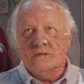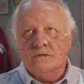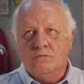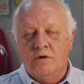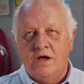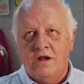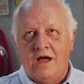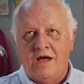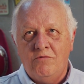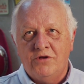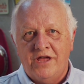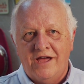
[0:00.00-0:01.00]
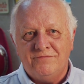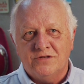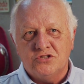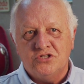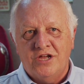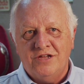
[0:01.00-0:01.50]
Well, I would have to
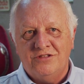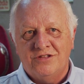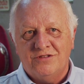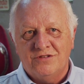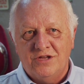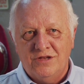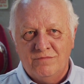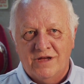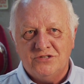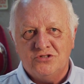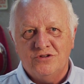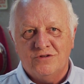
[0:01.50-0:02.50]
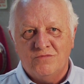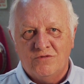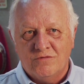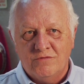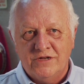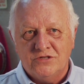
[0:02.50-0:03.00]
say that the inmates took
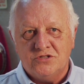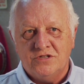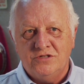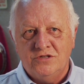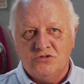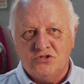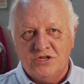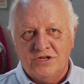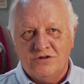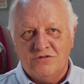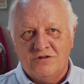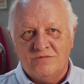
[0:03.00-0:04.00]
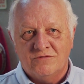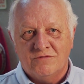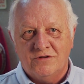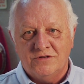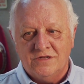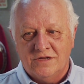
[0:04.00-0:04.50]
more risks than you'd see in a normal
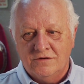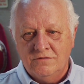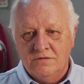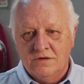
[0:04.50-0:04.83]
rodeo.